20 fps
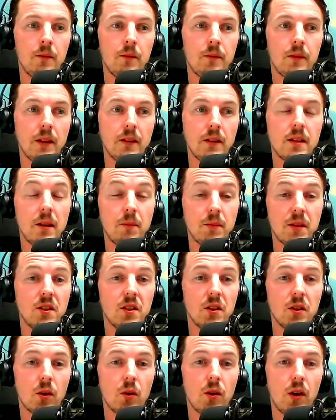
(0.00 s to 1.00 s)
they seem to
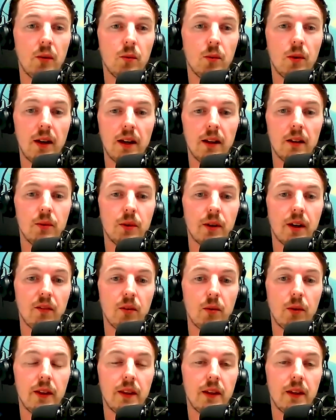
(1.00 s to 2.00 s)
do it quite well.
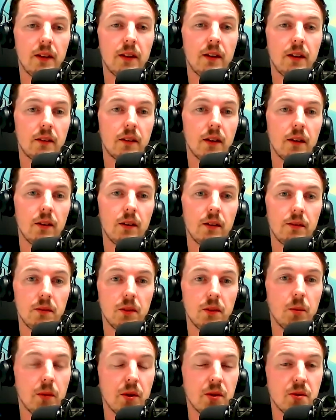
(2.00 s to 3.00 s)
Whatever way they did it, their
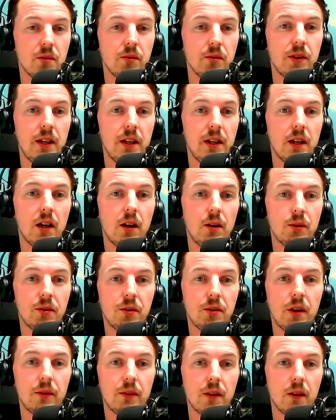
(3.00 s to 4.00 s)
numbers were really low
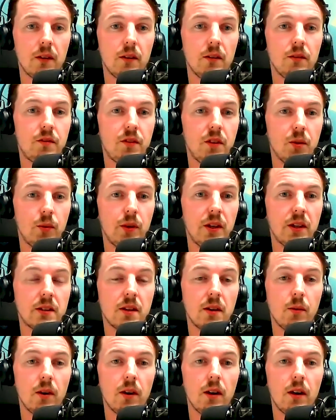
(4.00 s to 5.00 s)
throughout a few weeks
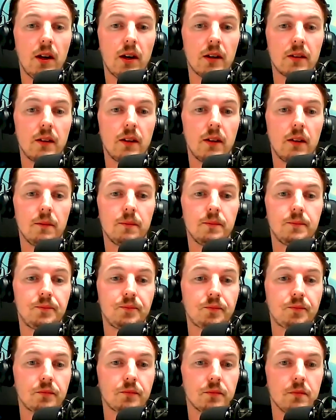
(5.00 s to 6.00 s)
they were locked in.
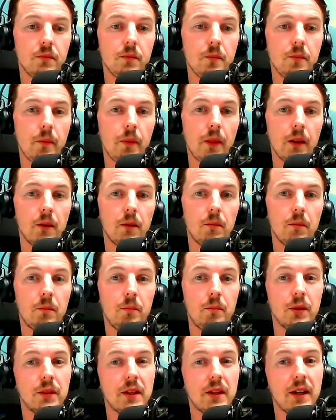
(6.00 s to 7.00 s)

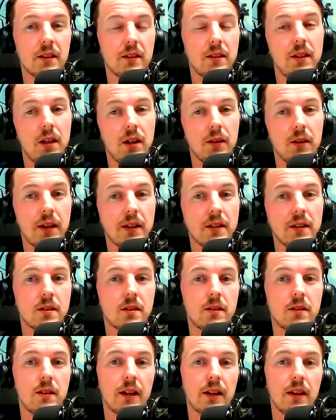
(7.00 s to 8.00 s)
But
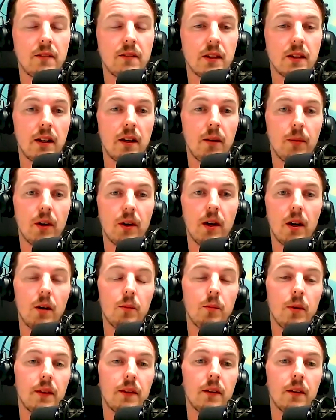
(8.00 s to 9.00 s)
that gives a glimmer of
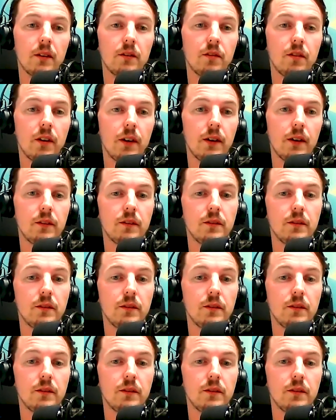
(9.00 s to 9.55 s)
hope, I think, for.